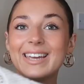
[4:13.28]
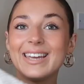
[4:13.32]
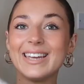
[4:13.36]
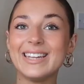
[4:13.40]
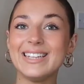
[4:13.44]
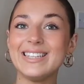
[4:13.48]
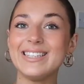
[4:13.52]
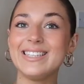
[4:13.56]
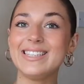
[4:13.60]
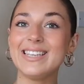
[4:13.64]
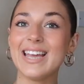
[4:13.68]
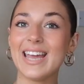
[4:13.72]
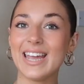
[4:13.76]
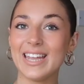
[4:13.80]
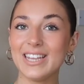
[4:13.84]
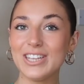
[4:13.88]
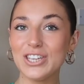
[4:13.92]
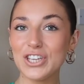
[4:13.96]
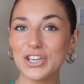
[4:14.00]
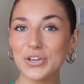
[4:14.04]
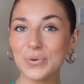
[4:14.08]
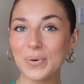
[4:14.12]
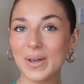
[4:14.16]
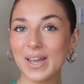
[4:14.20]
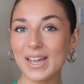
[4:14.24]

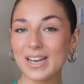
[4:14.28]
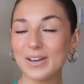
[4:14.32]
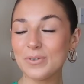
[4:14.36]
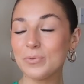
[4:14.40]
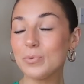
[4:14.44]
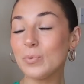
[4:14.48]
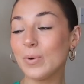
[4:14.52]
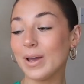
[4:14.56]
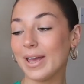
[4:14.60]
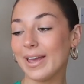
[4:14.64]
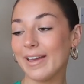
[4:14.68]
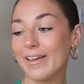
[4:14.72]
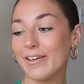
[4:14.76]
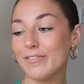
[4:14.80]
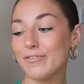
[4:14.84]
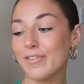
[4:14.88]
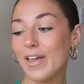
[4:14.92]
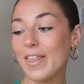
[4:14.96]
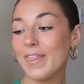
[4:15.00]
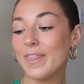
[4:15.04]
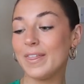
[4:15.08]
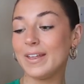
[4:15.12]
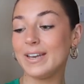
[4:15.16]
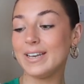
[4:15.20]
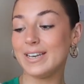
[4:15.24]
Continuing with
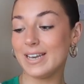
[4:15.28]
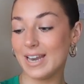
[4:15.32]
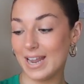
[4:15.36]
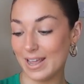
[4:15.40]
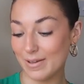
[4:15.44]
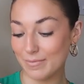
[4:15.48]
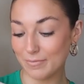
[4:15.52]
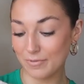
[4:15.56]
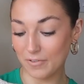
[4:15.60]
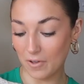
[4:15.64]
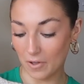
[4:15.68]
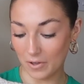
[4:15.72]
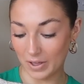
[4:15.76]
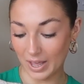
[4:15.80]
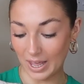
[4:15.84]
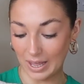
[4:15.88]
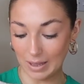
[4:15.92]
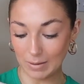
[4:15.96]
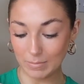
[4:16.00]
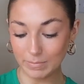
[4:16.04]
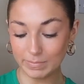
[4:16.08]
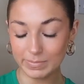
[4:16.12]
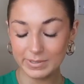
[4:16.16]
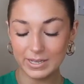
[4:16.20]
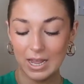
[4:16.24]
the knit
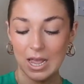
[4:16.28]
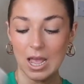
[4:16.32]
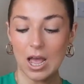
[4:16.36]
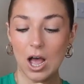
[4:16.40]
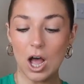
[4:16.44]
vibes,